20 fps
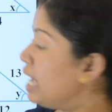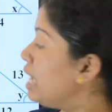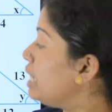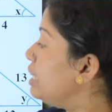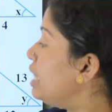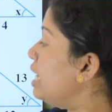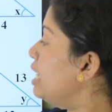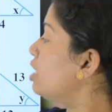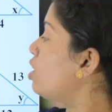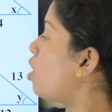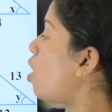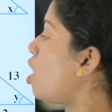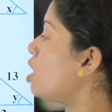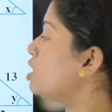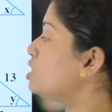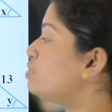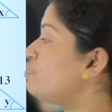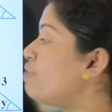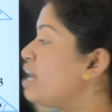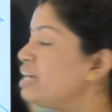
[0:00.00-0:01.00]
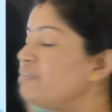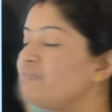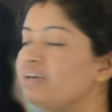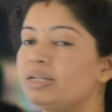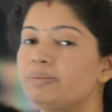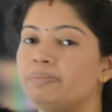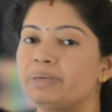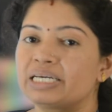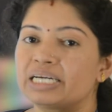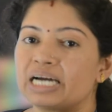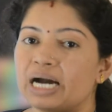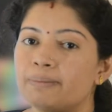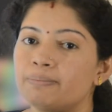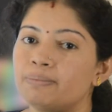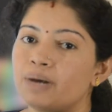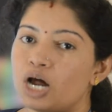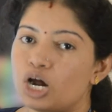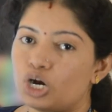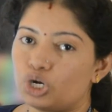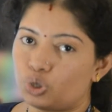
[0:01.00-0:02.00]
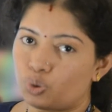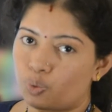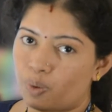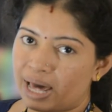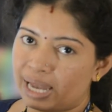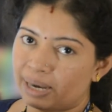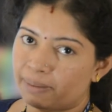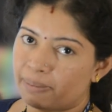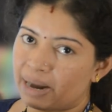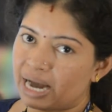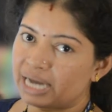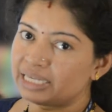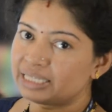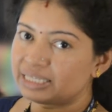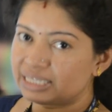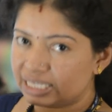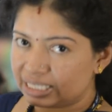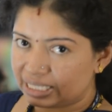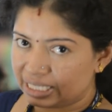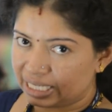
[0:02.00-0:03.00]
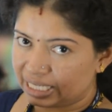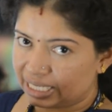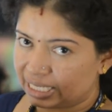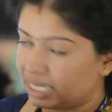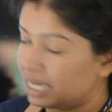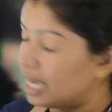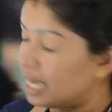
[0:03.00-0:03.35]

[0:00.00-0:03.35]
Then cos y will become 12 by 13.